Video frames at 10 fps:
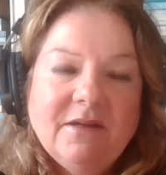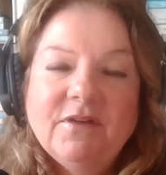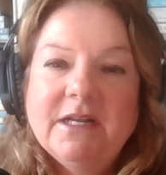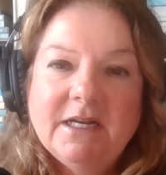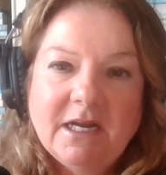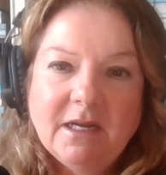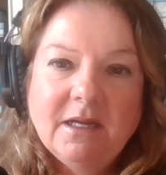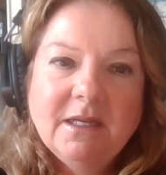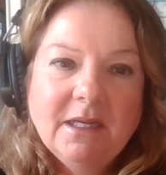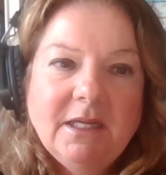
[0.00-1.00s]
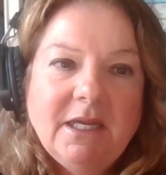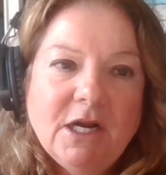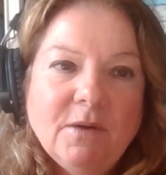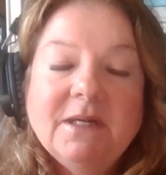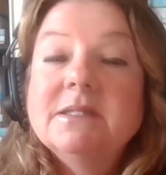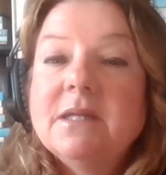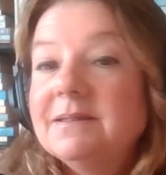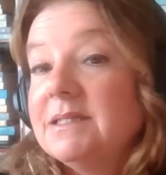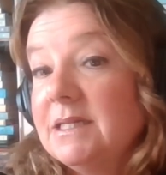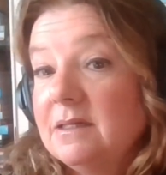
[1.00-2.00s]
even in a
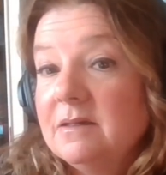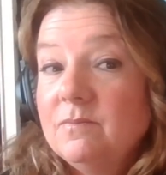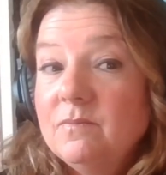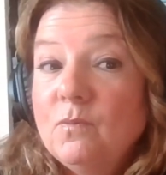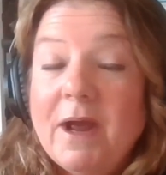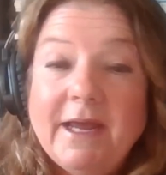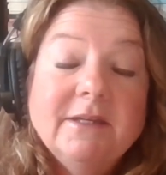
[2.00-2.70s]
consulting way?